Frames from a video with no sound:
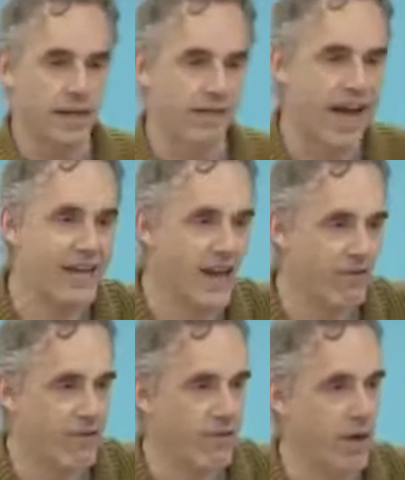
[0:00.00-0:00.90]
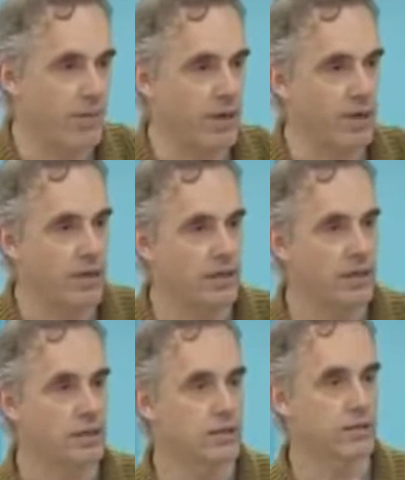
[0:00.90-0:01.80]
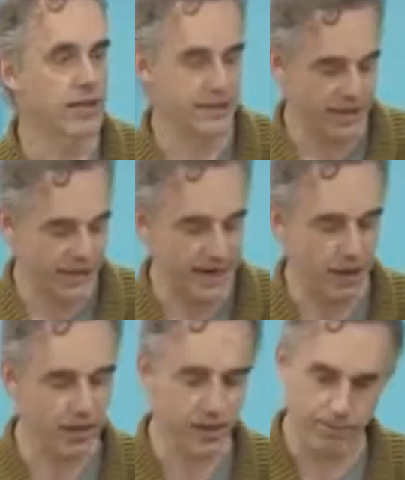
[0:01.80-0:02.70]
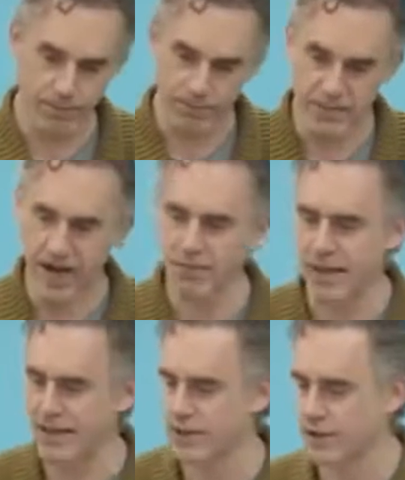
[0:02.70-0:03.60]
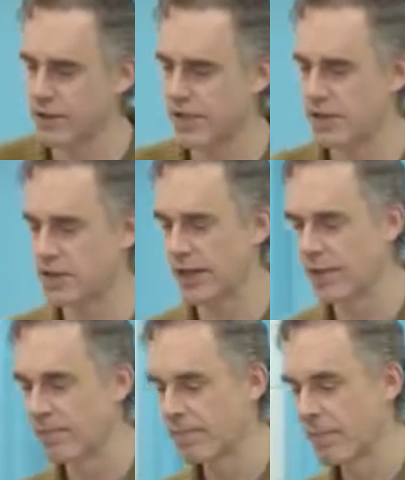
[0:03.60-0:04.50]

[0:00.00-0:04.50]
they've had enough of women. So they tell the young men that they're teaching,